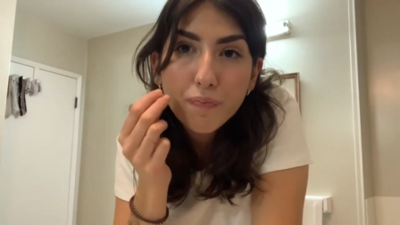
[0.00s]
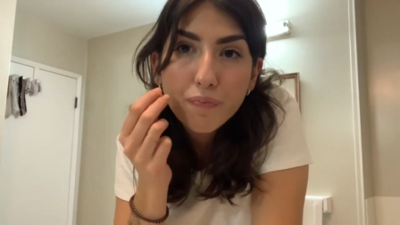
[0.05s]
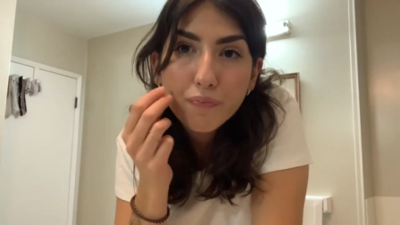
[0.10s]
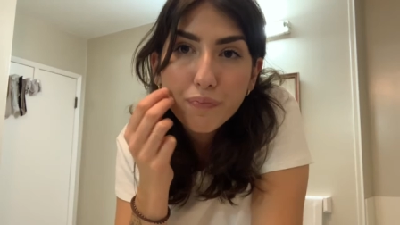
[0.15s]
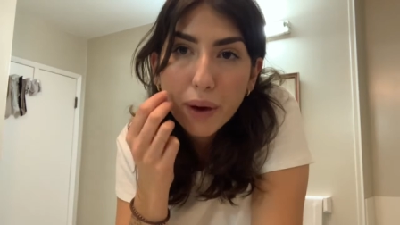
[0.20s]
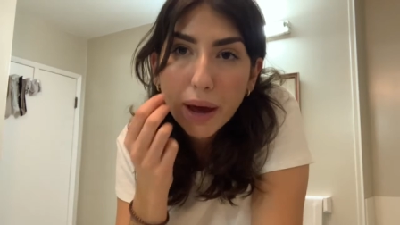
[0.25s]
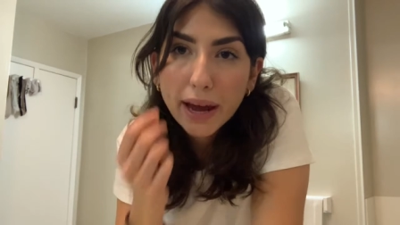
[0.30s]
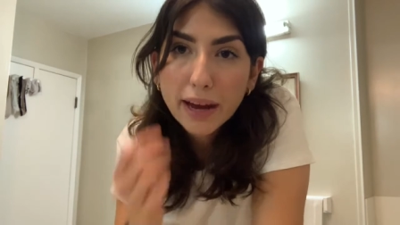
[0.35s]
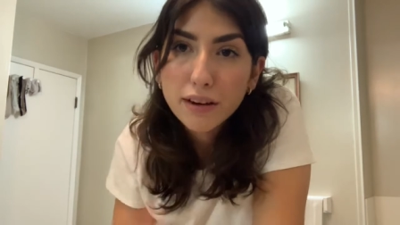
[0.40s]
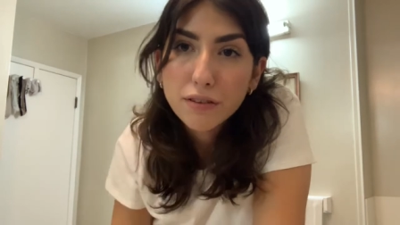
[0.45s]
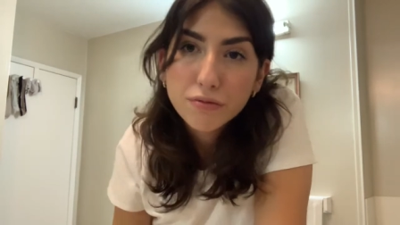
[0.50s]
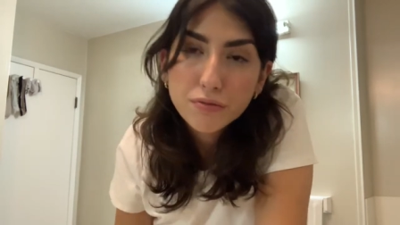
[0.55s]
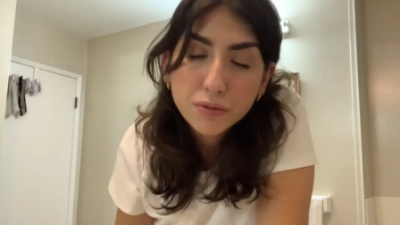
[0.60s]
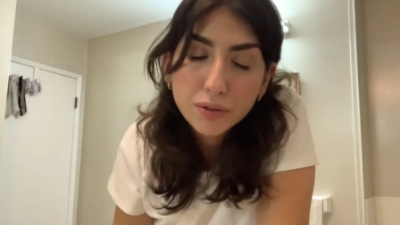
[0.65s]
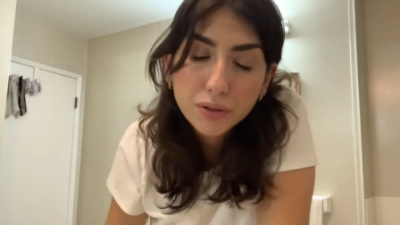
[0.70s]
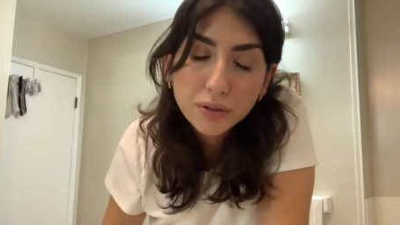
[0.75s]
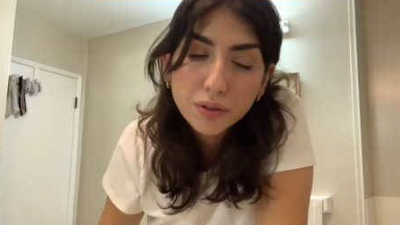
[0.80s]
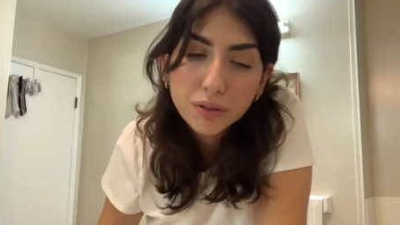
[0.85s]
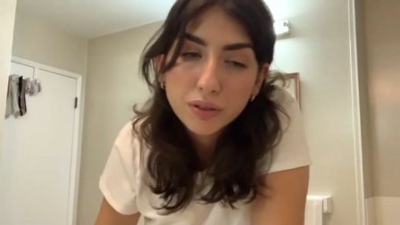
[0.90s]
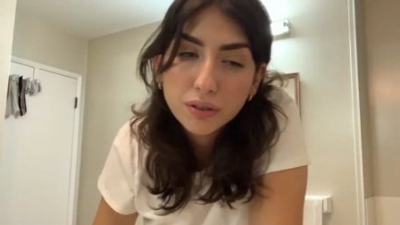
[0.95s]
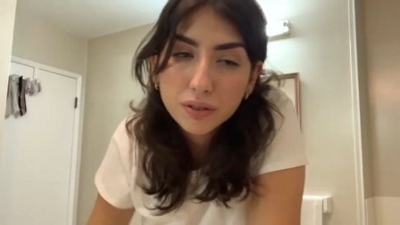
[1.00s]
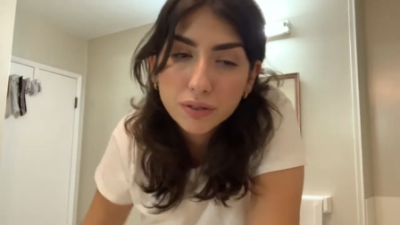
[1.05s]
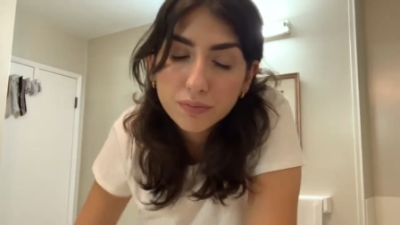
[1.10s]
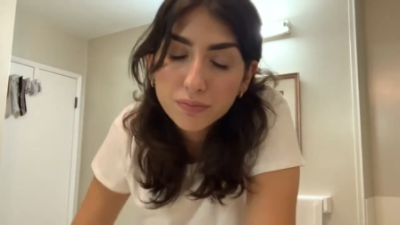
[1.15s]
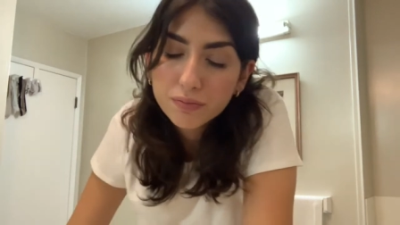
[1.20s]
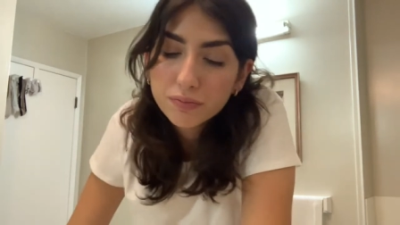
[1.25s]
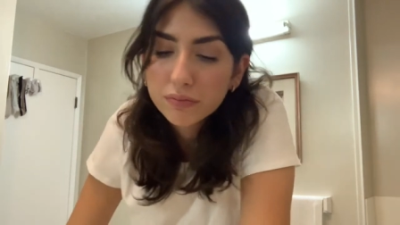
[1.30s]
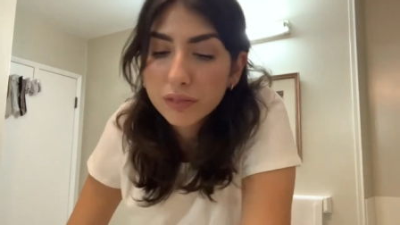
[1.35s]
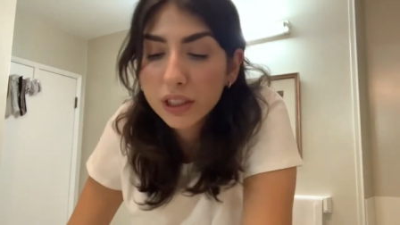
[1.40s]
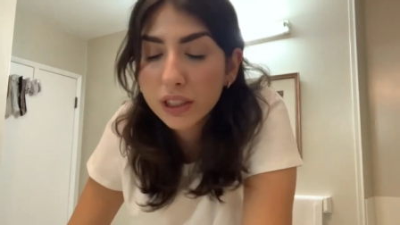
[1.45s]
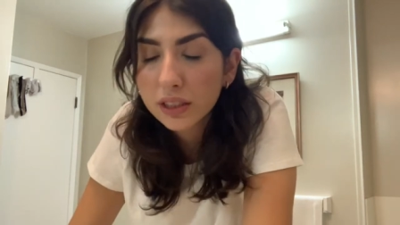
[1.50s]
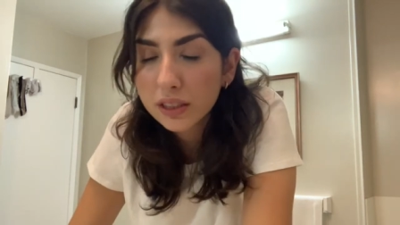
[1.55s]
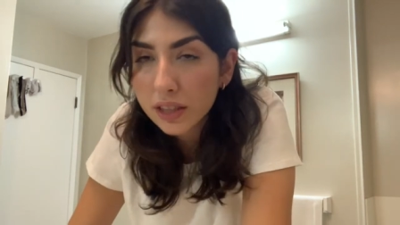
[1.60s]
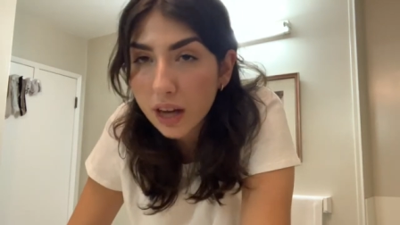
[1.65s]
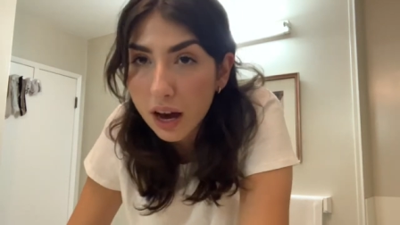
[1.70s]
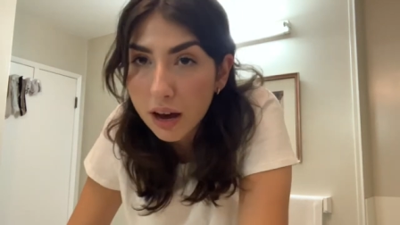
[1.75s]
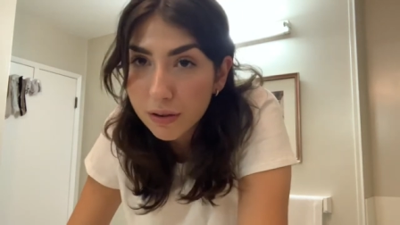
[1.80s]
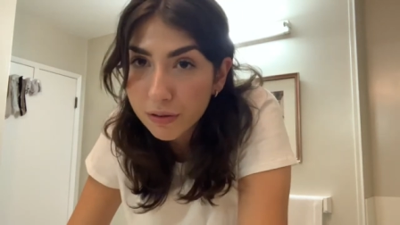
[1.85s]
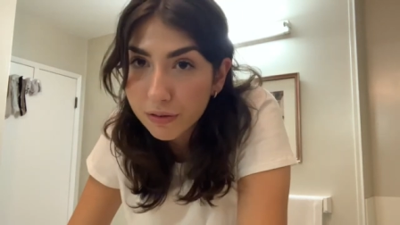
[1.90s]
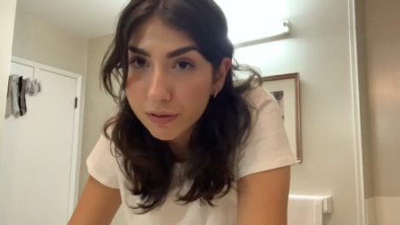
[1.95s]
painful
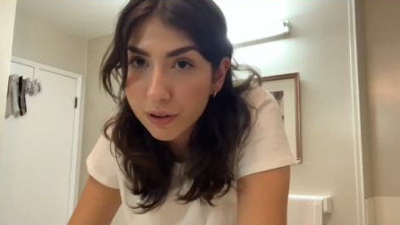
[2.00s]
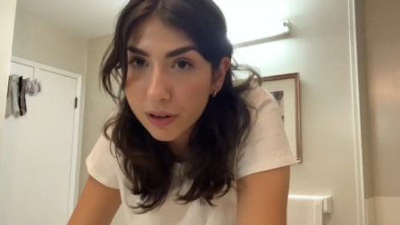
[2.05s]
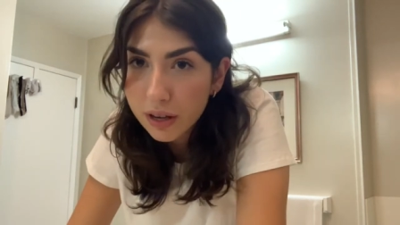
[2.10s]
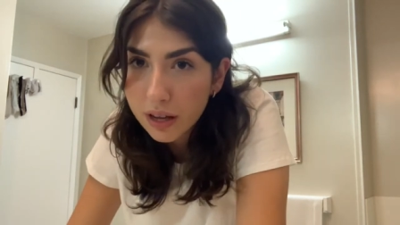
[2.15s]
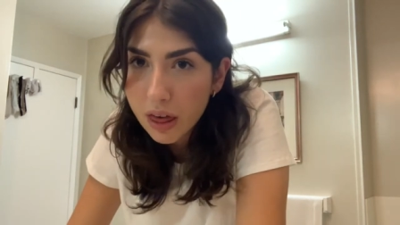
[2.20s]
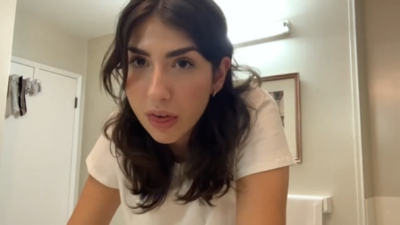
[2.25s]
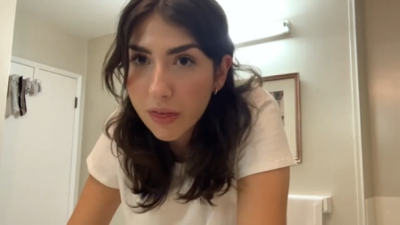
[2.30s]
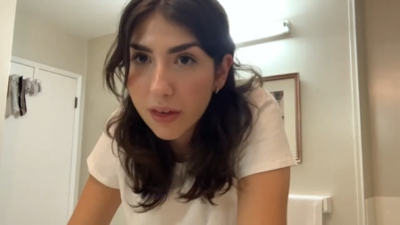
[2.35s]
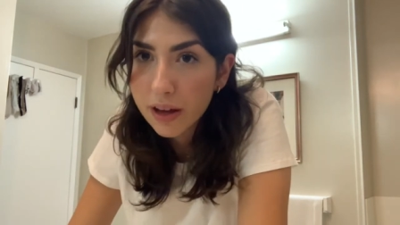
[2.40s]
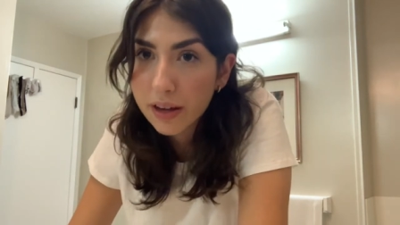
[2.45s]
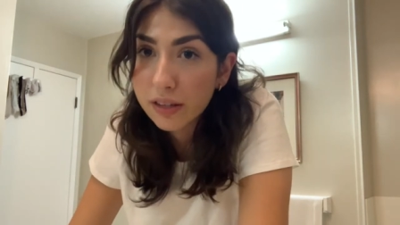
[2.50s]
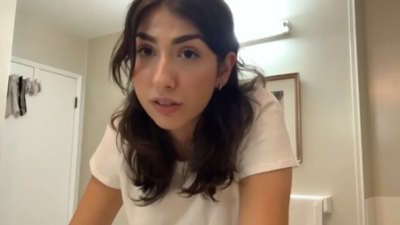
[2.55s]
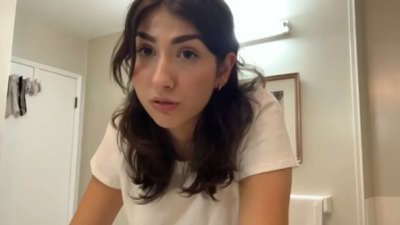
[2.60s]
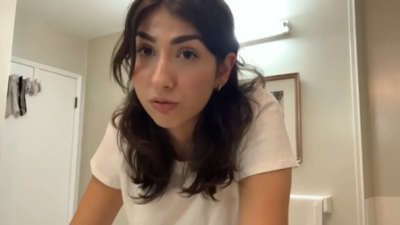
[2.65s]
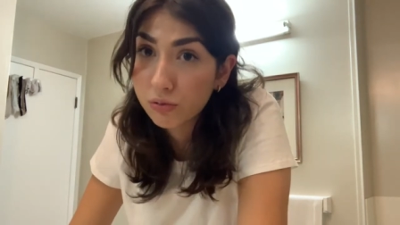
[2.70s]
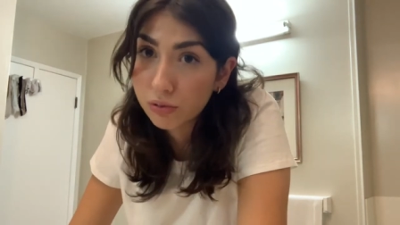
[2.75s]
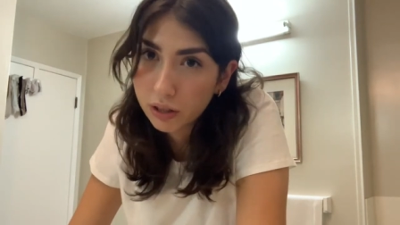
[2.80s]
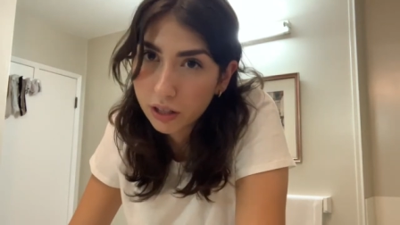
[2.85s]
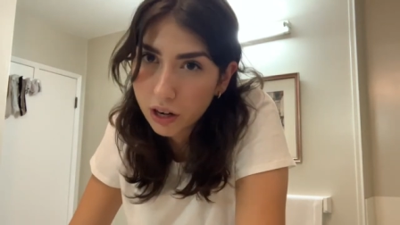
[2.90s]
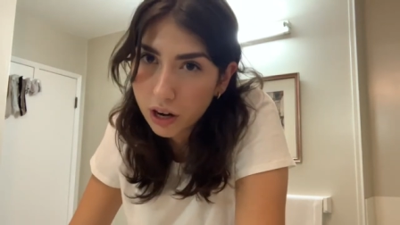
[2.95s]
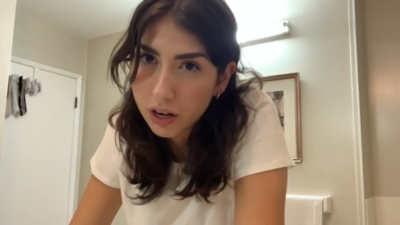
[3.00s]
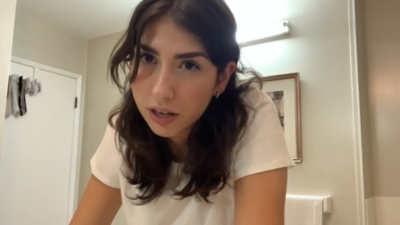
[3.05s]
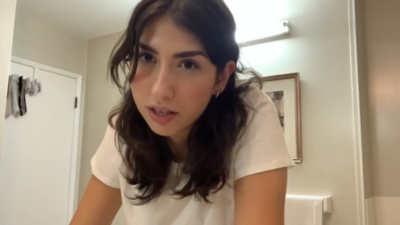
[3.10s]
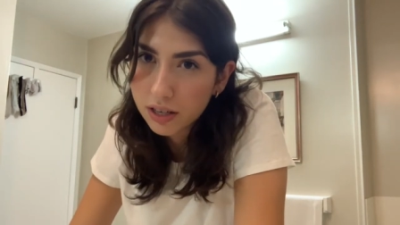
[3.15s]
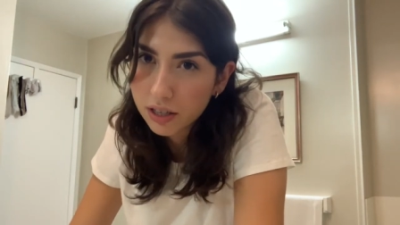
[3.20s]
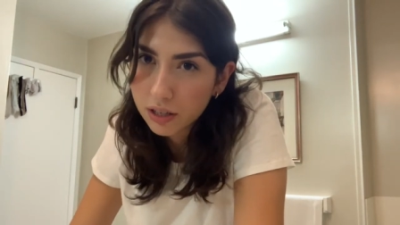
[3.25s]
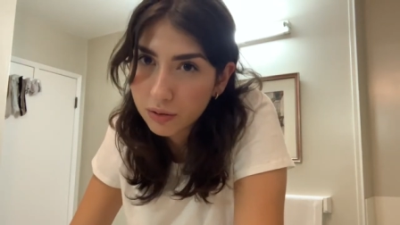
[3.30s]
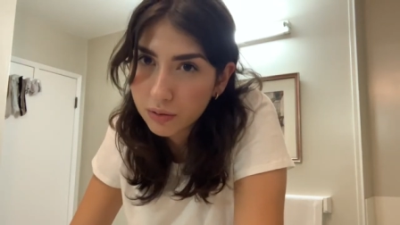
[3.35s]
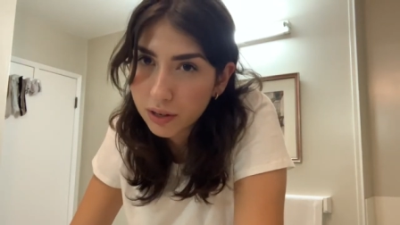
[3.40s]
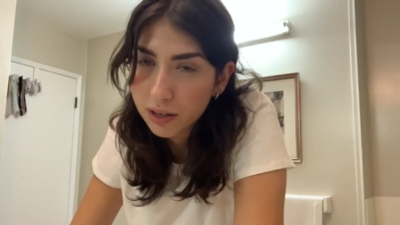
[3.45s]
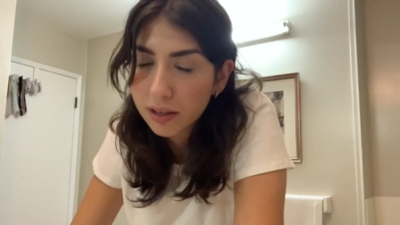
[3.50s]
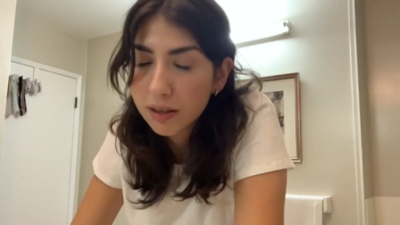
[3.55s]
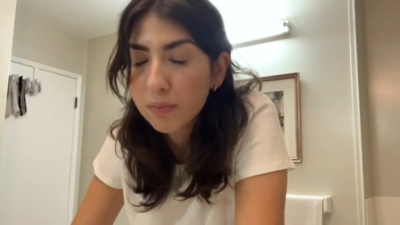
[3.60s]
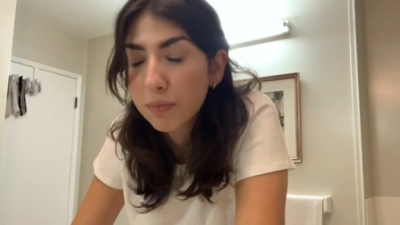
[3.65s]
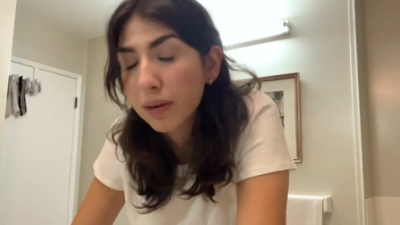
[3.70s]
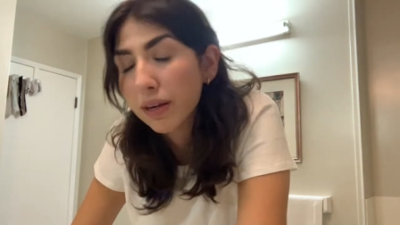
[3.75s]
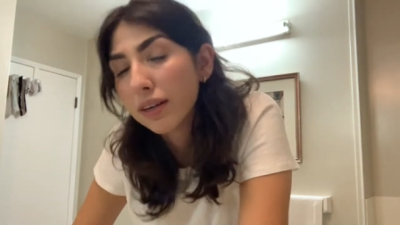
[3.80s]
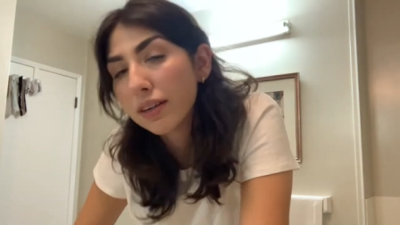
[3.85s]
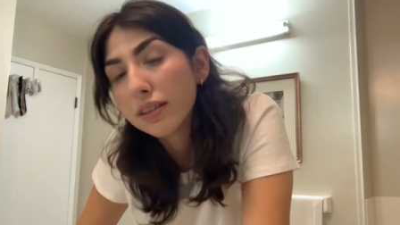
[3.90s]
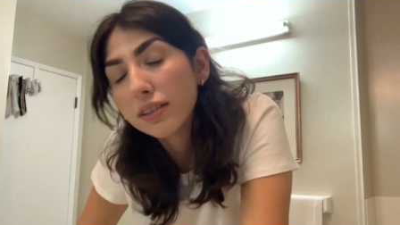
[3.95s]
stuff that is really hard to deal with
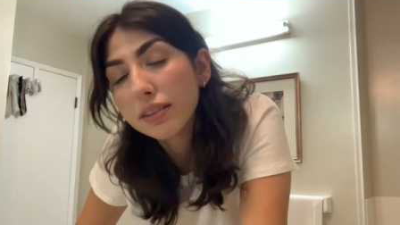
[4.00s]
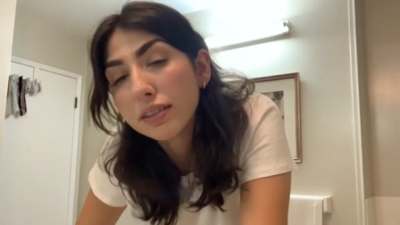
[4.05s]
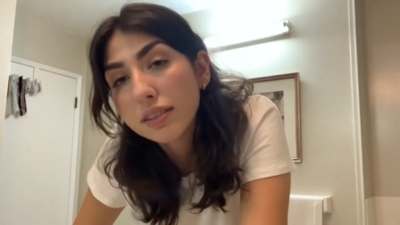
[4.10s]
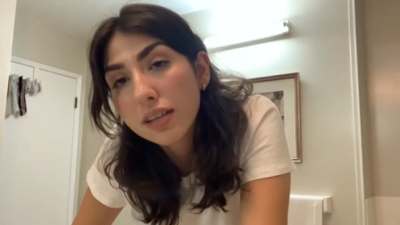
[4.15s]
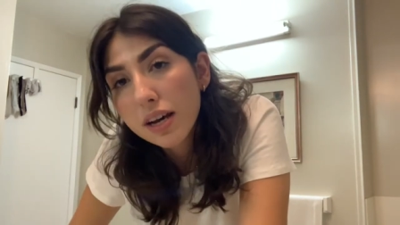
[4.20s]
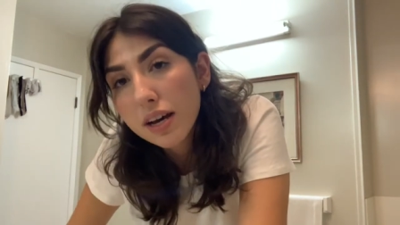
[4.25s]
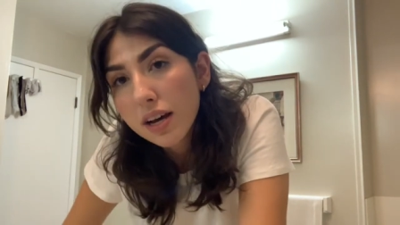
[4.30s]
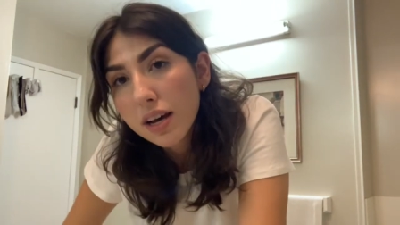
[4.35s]
because